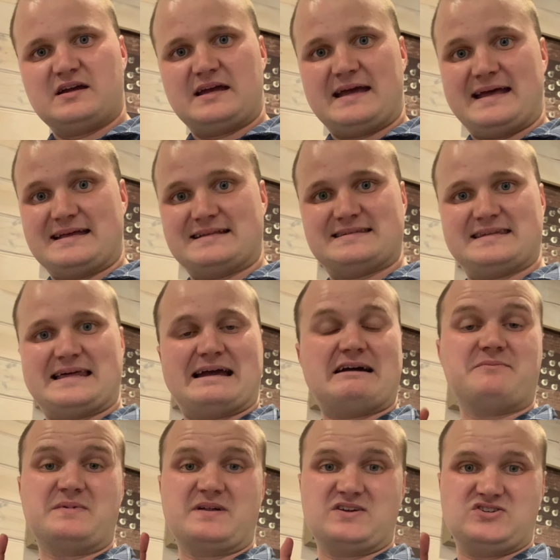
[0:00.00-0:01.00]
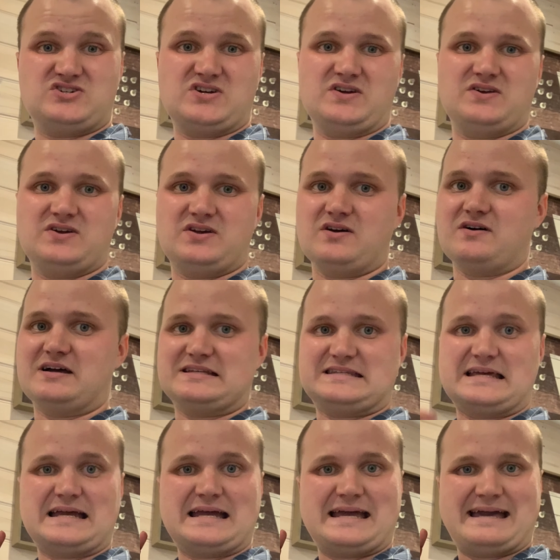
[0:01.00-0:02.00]
And today I'm going to show you guys
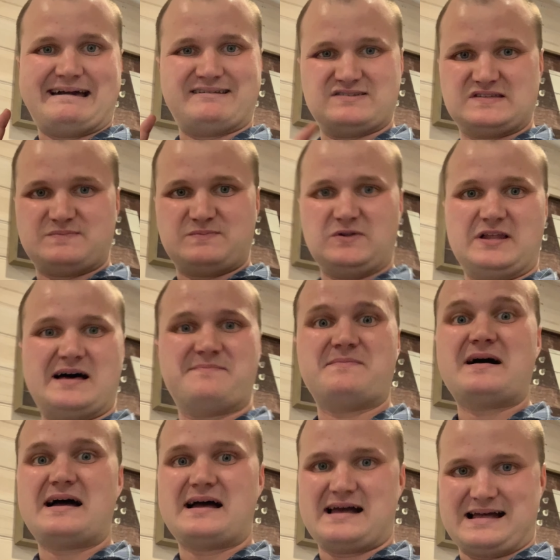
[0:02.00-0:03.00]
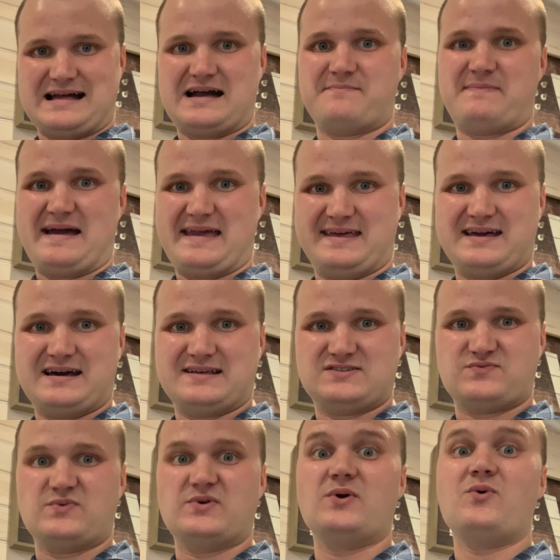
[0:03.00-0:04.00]
how to spool up a bait
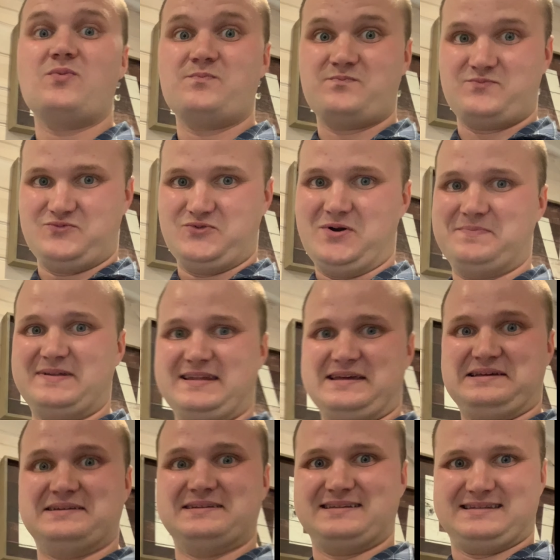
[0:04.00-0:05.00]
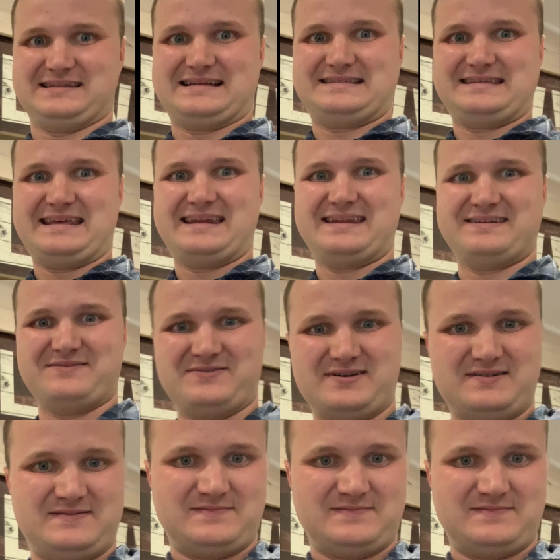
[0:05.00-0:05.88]
cast reel properly. Let's get into it.